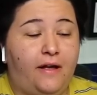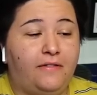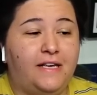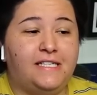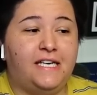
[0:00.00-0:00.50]

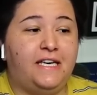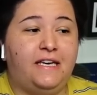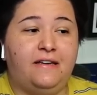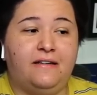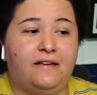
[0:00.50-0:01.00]
unless
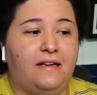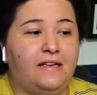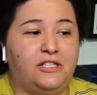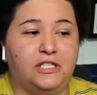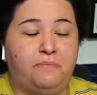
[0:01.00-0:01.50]
he
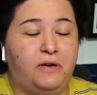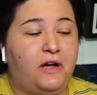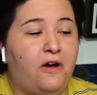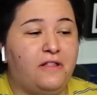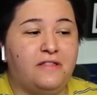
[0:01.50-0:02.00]
is just
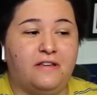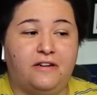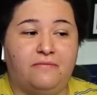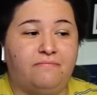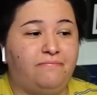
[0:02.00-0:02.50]
putting on the,
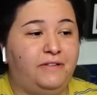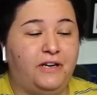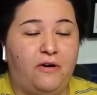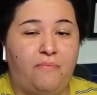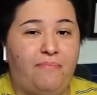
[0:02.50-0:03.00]
you
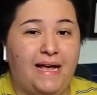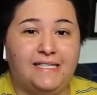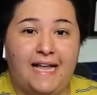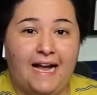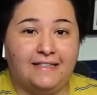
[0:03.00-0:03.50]
know,
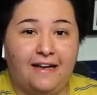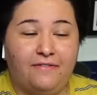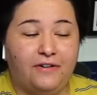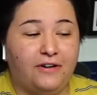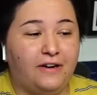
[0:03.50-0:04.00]
best act
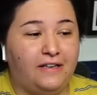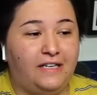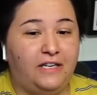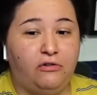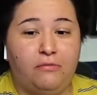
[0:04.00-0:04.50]
ever and
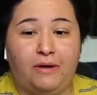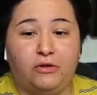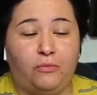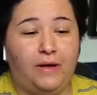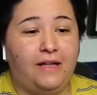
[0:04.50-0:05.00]
he knew about
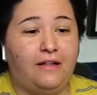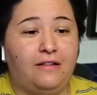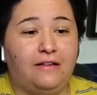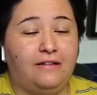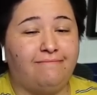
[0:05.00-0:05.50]
the
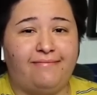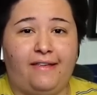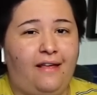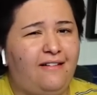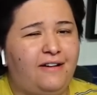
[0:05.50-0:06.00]
will and...
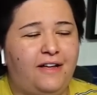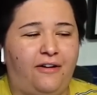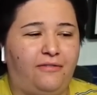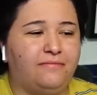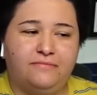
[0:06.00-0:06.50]
I don't
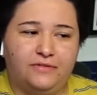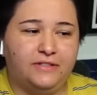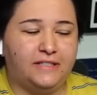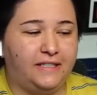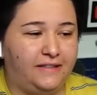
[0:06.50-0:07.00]
know. We'll
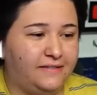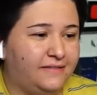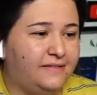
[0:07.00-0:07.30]
see.